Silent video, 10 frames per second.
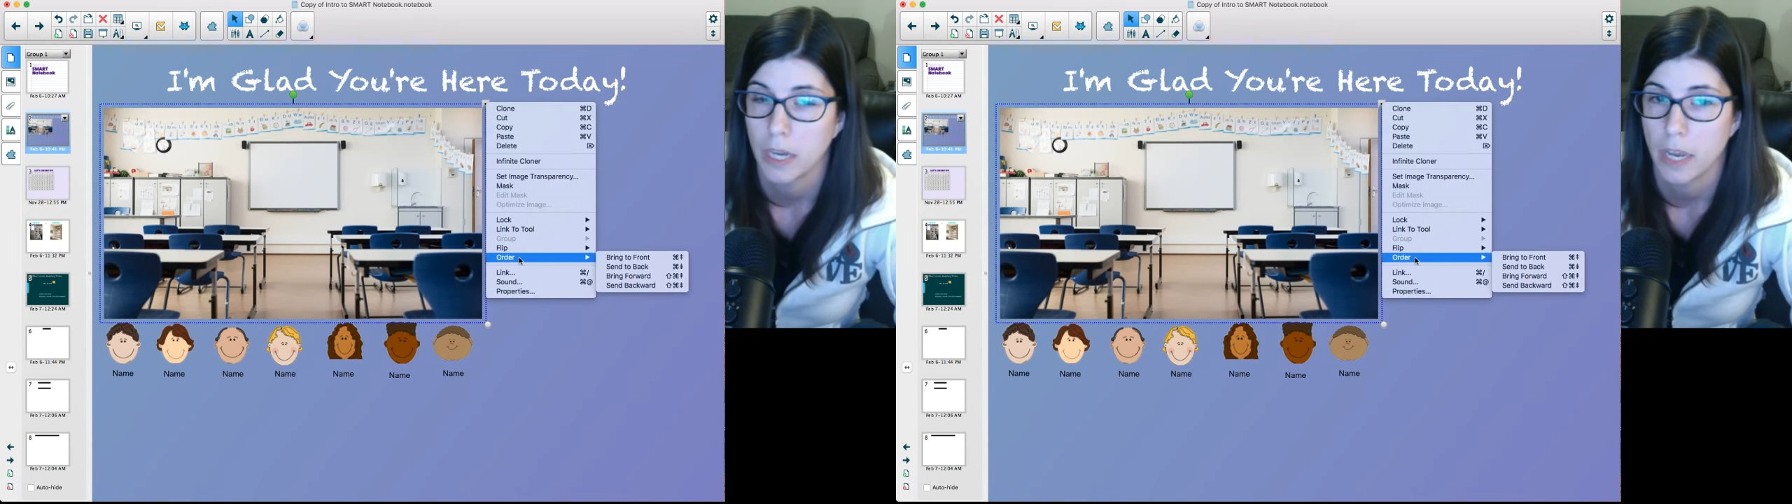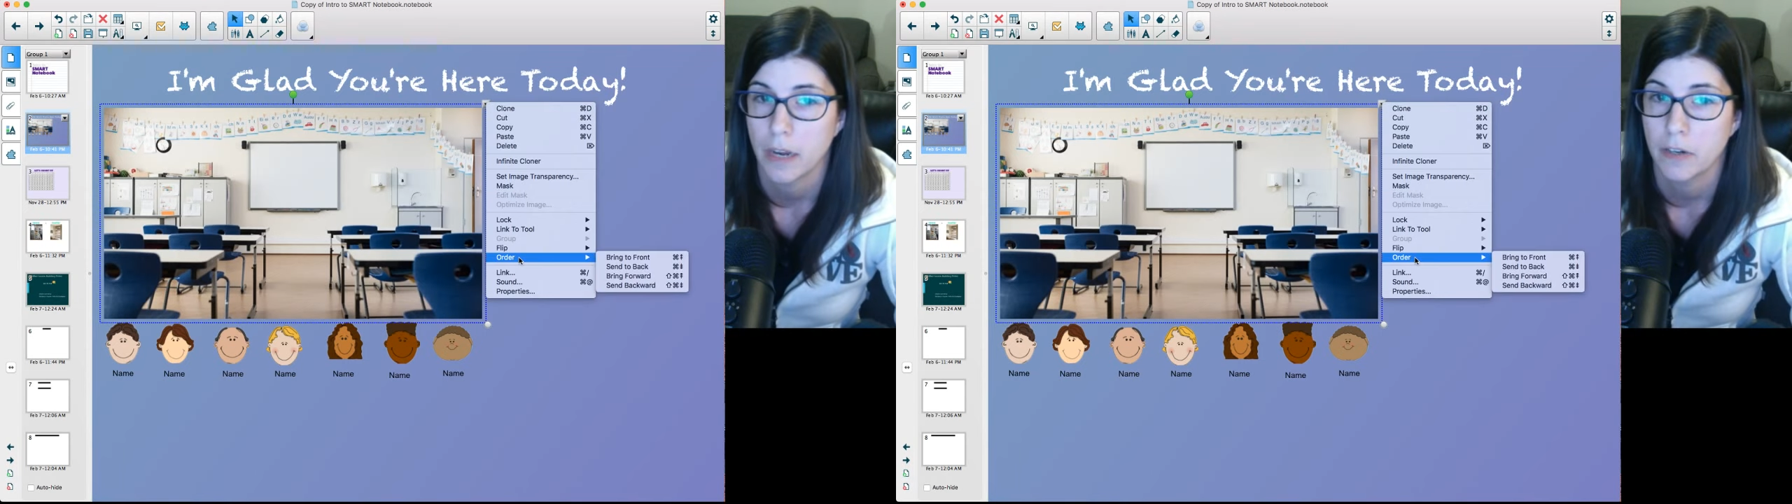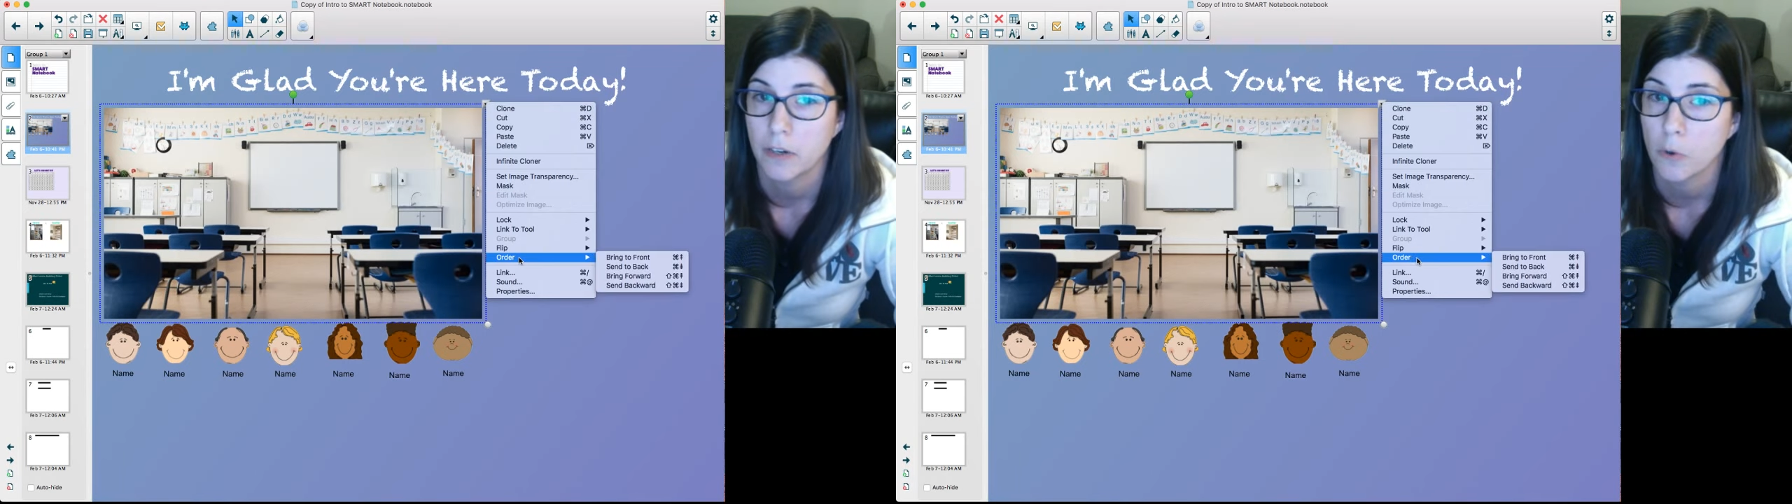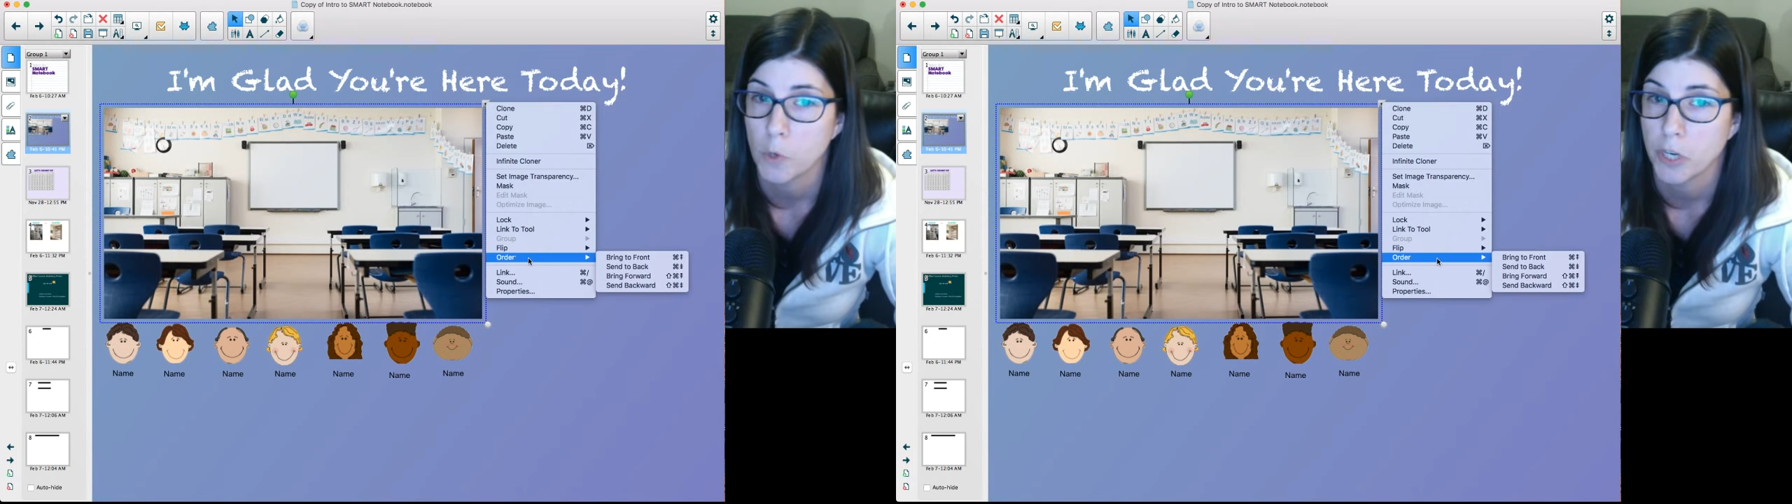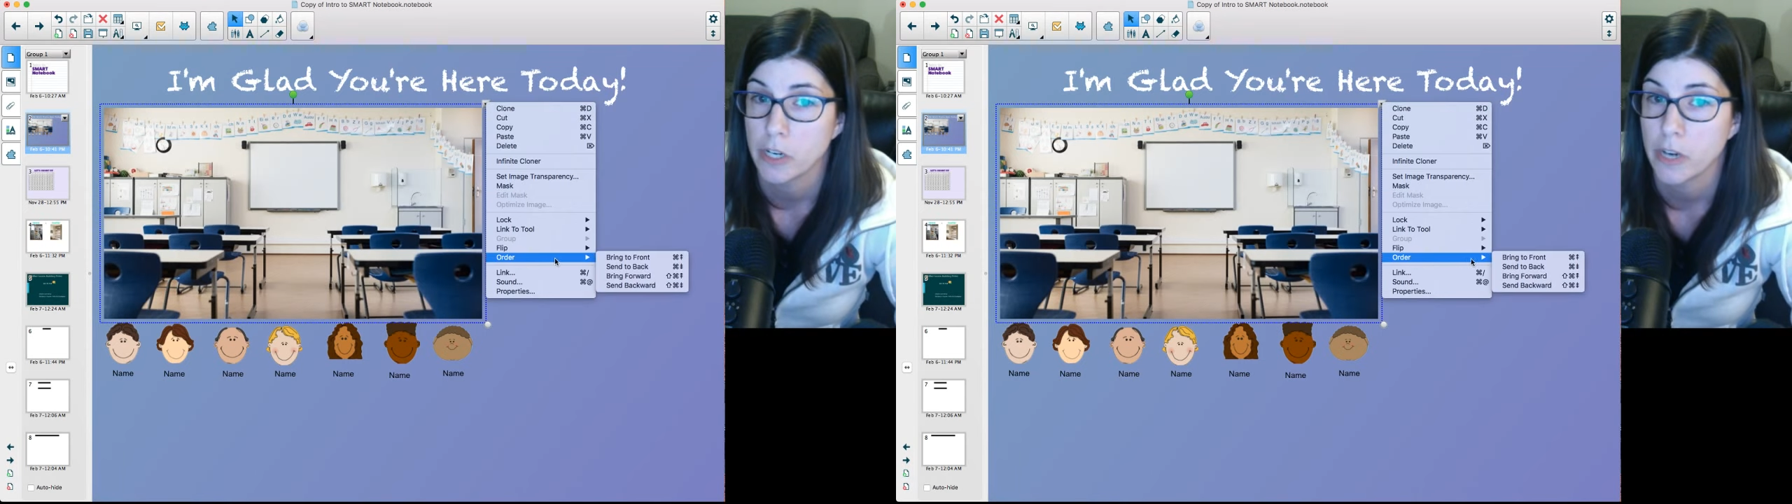And under
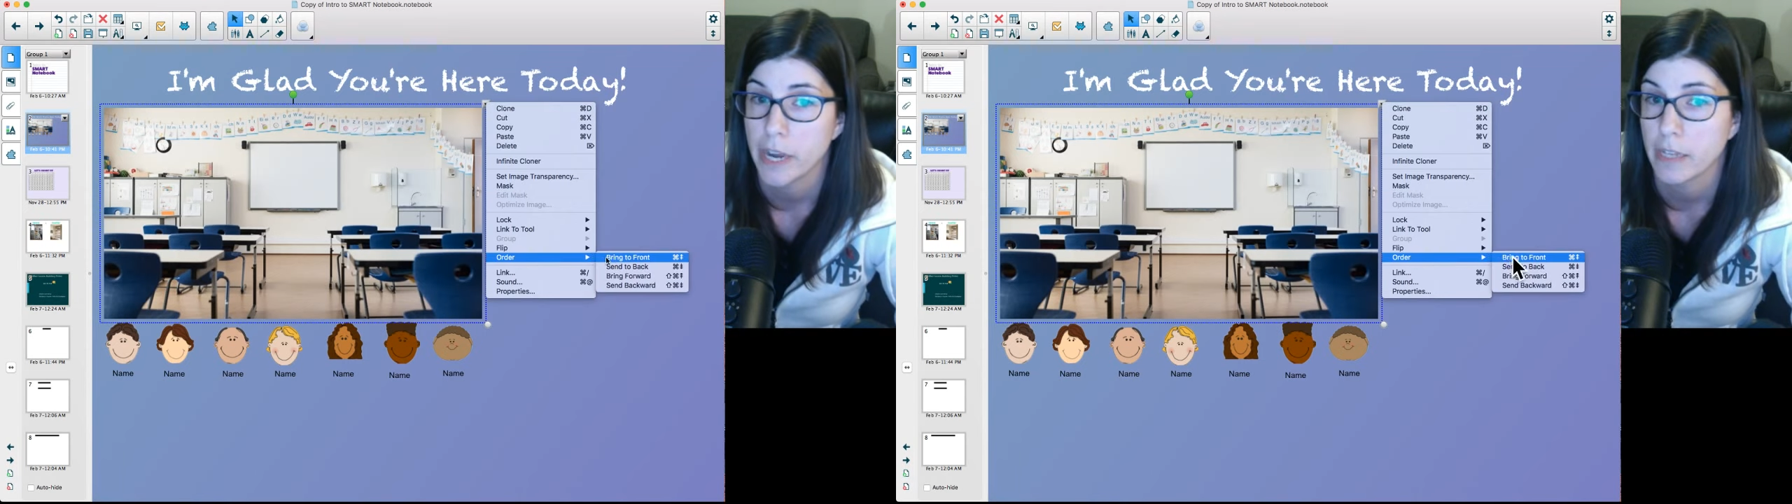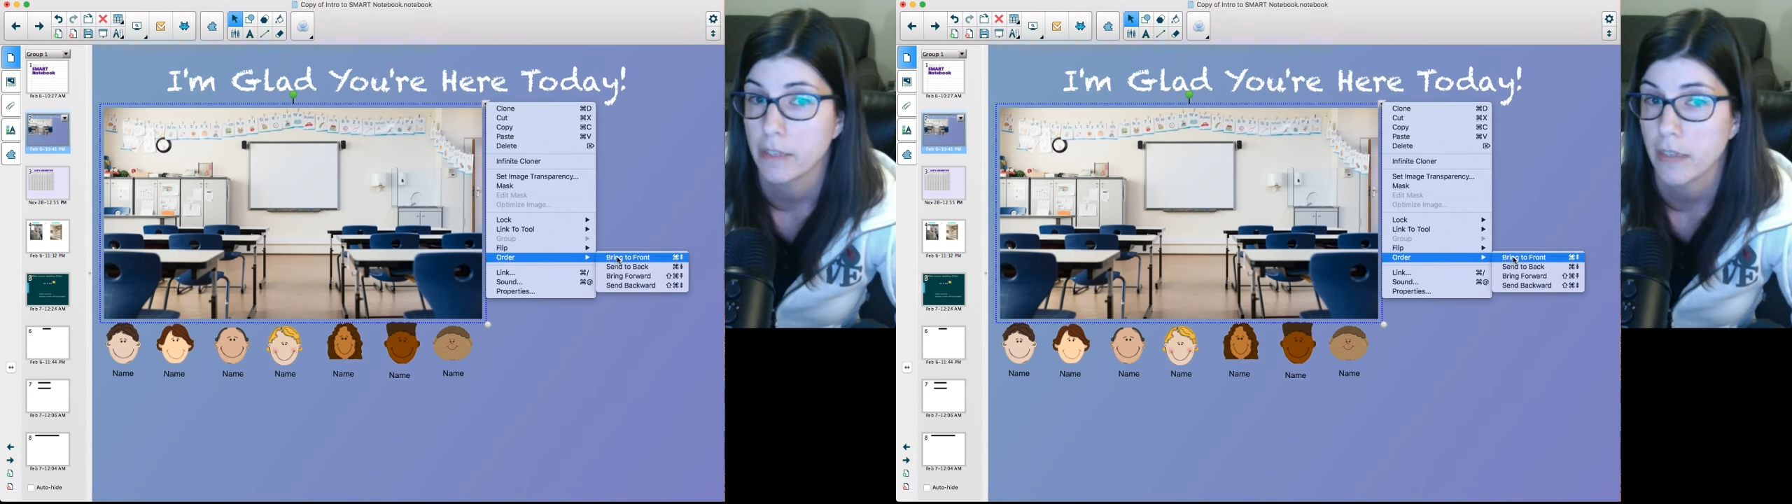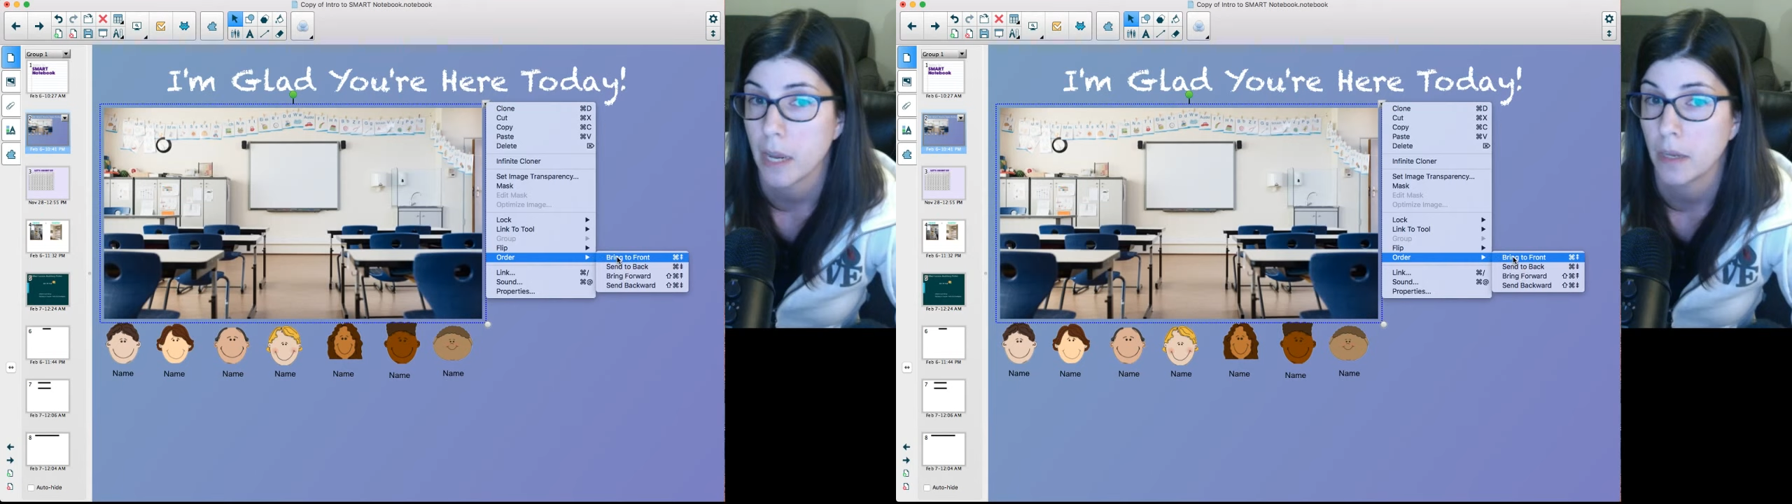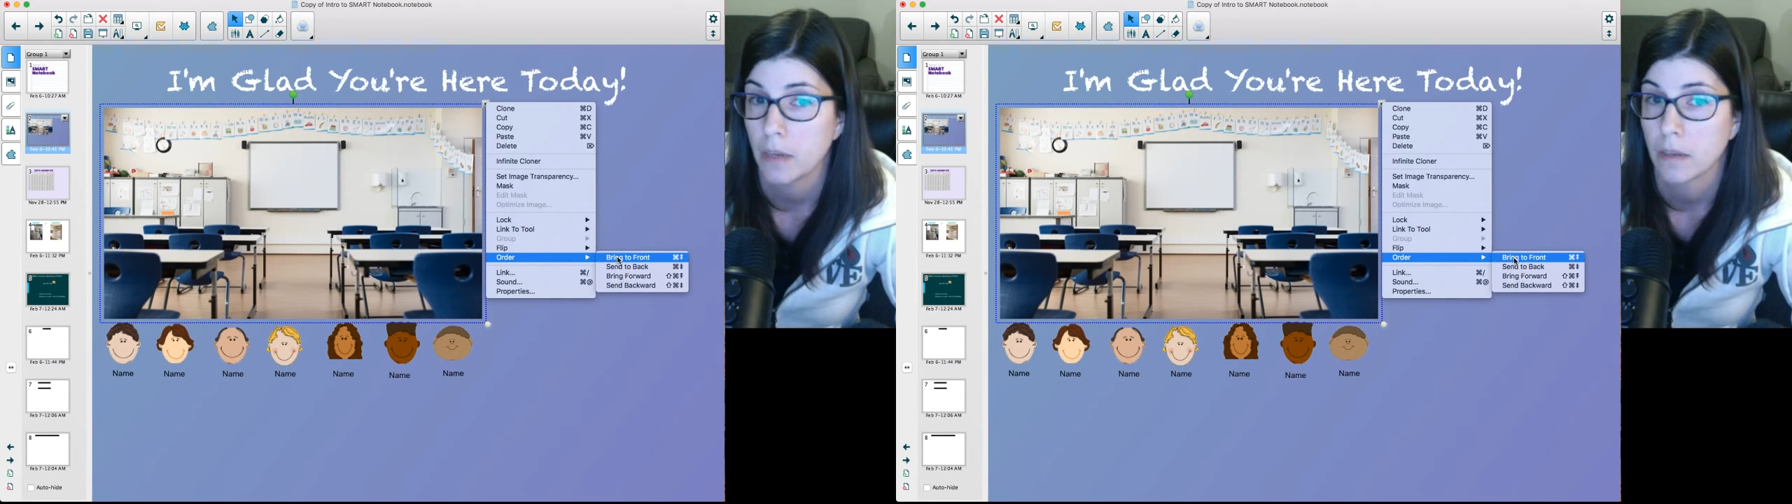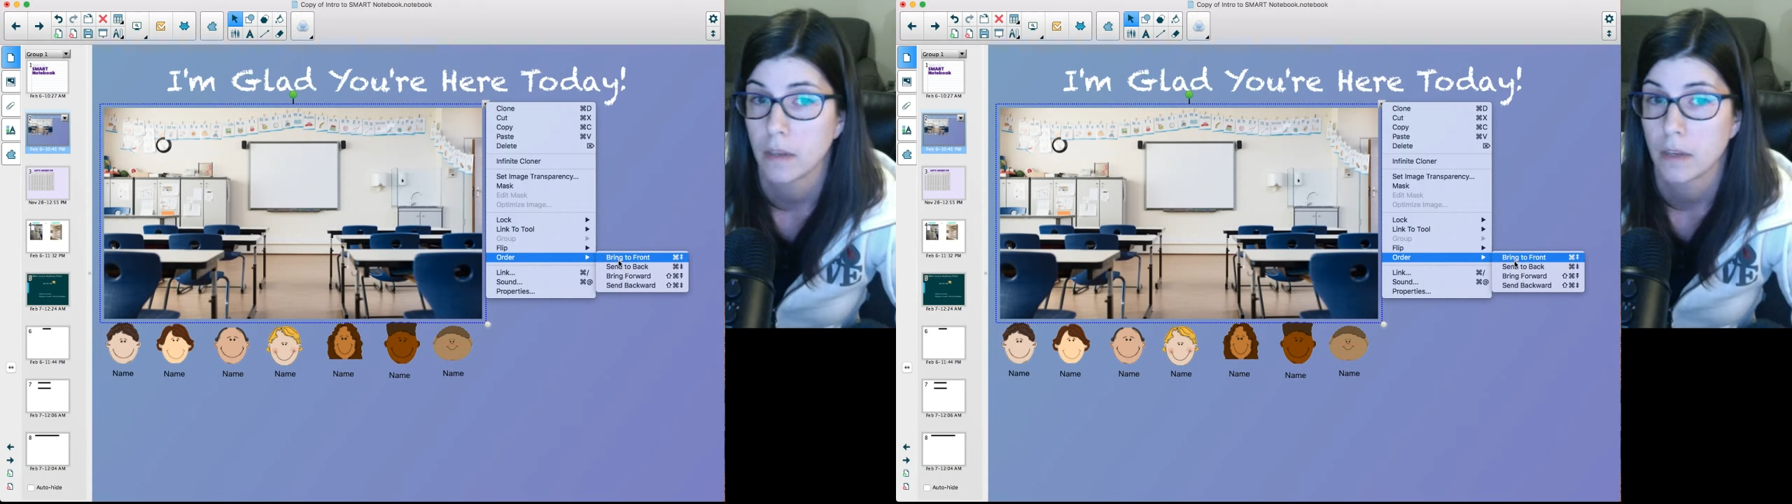Order, I can say